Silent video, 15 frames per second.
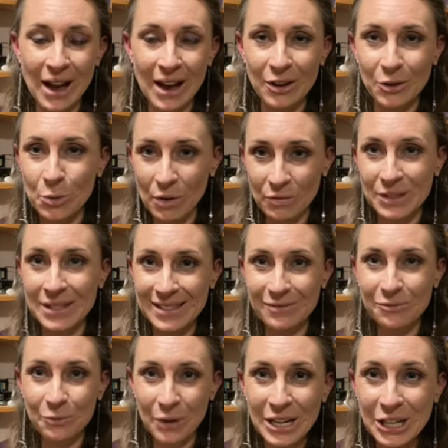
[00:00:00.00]
whoever's
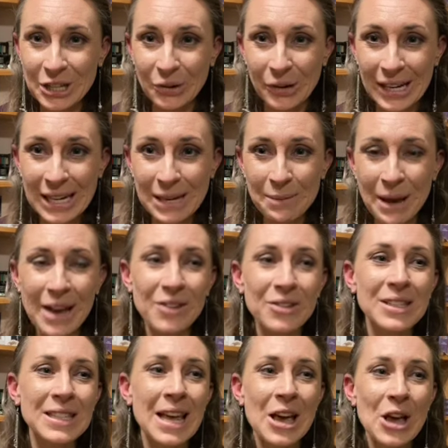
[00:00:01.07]
reading your
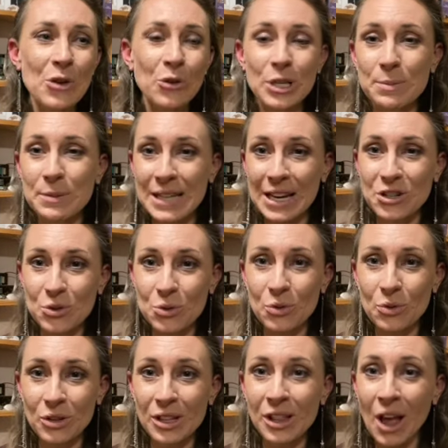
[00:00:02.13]
emails, those
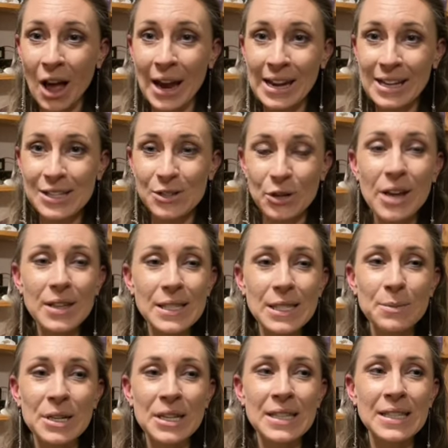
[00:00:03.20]
potential clients or
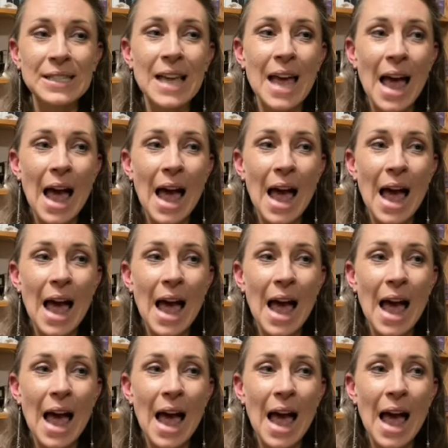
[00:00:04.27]
customers.